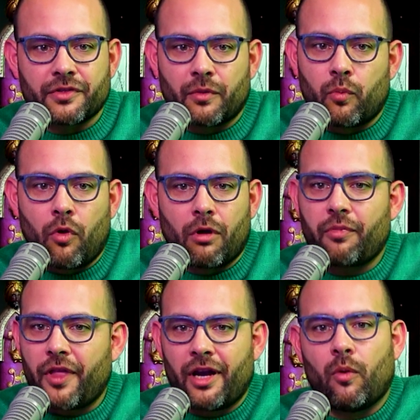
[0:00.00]

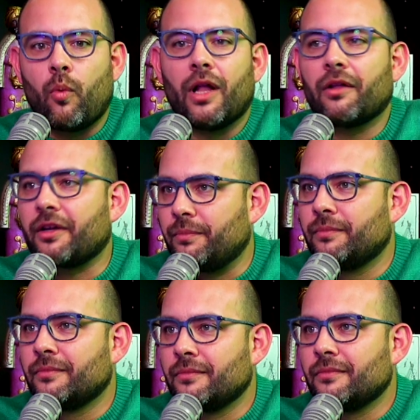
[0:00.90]
warmth and a welcome
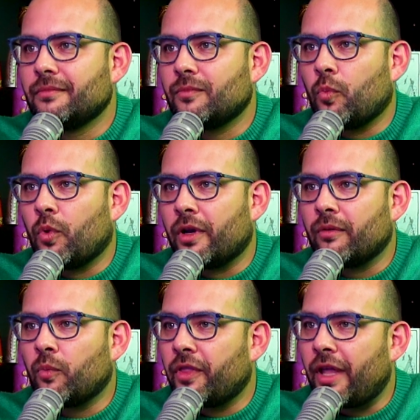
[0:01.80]

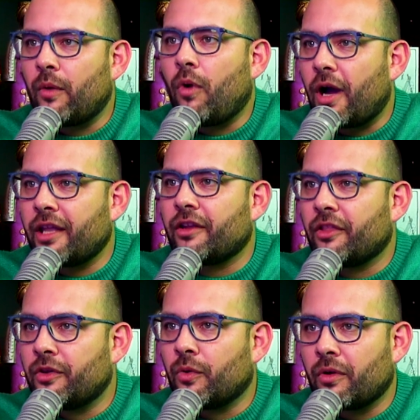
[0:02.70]
when they walk into
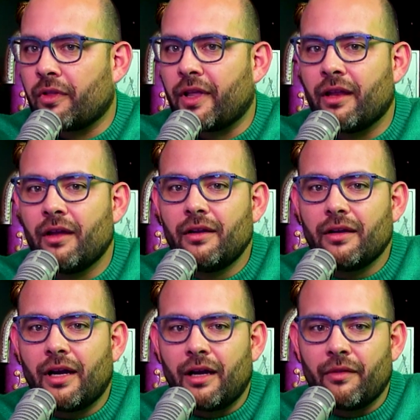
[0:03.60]
the door
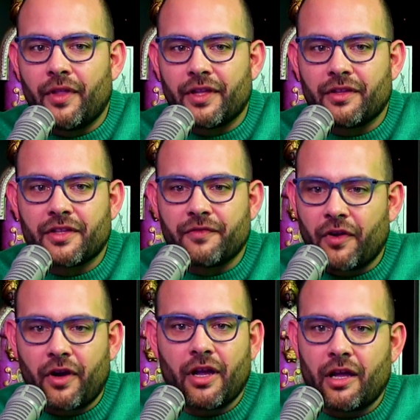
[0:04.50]
that's
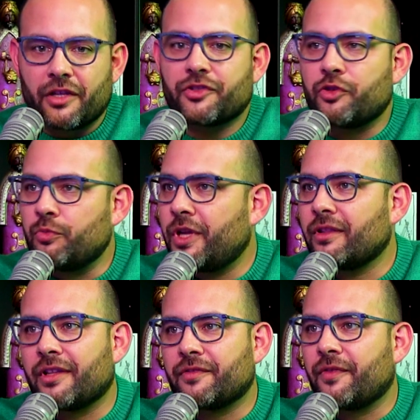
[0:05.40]
very unassuming,
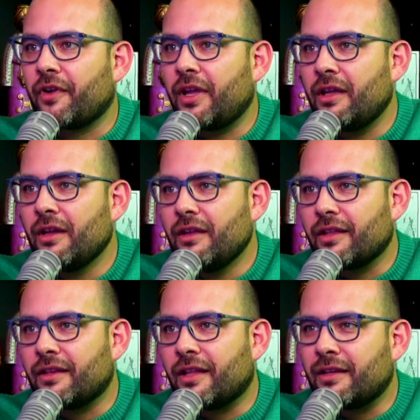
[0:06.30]

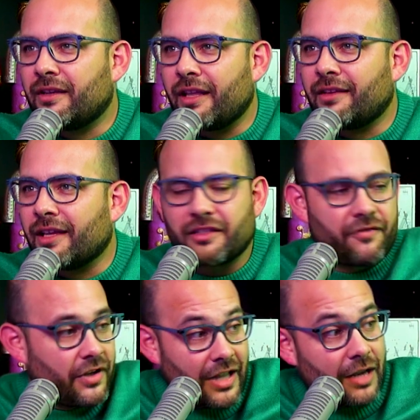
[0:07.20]
that doesn't
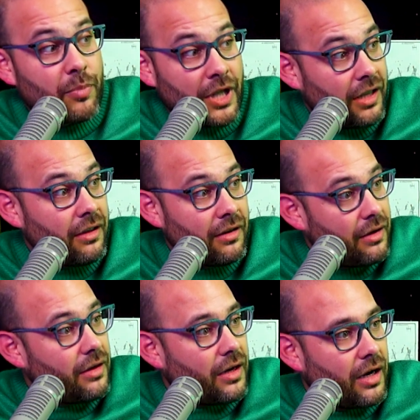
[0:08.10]
feel like pity,
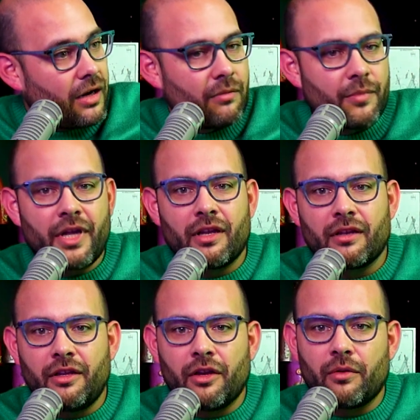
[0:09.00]

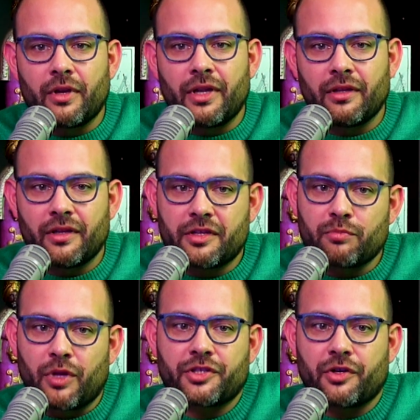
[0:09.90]
and just
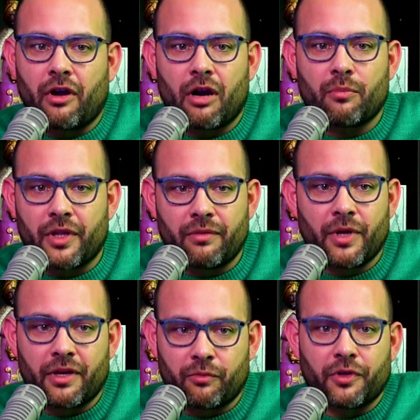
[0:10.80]
bless your heart,
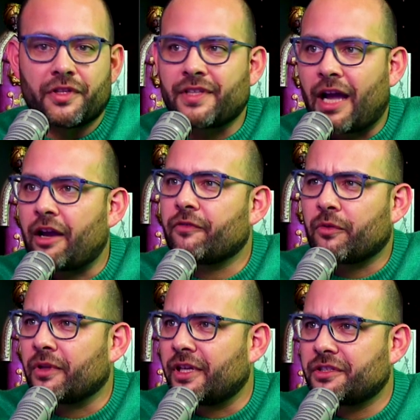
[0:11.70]
but a real desire for
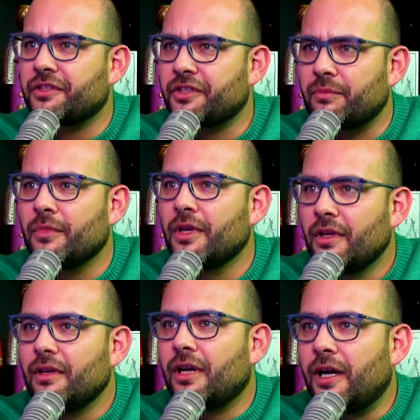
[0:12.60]
relationship,
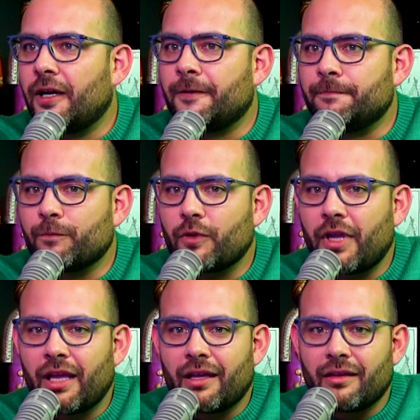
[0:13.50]

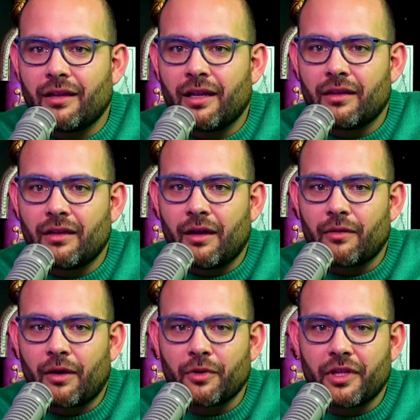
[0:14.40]
and I
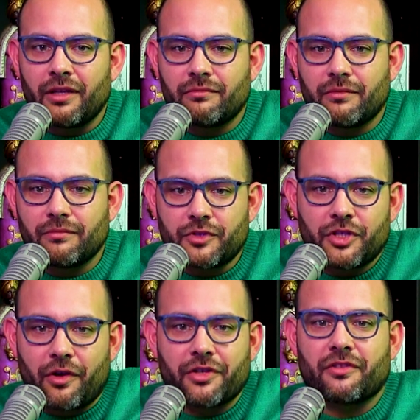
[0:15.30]
really
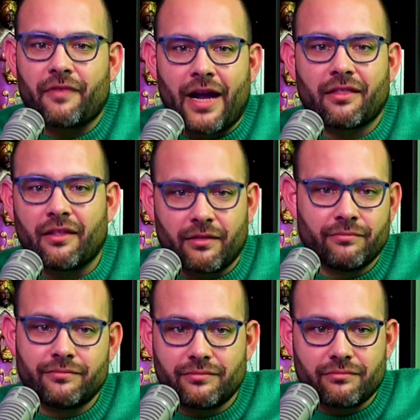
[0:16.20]
cherish the fact that
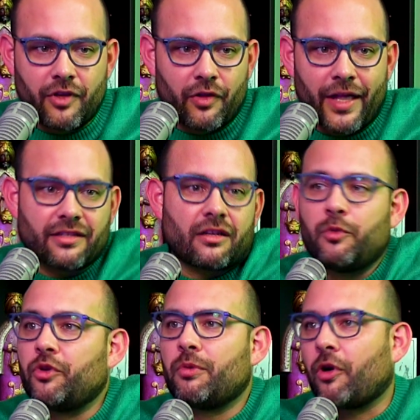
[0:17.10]
that's a
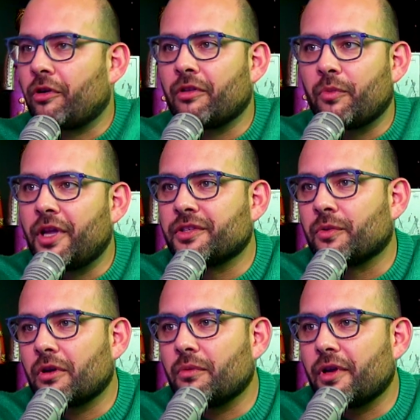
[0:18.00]
community partner that we get to
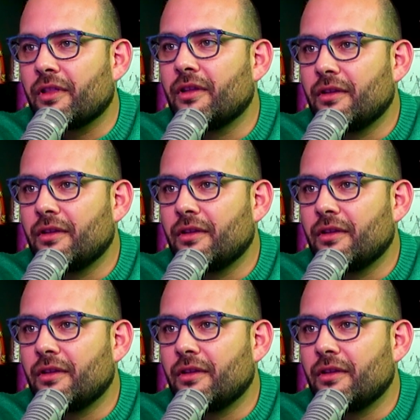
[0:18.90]
work with.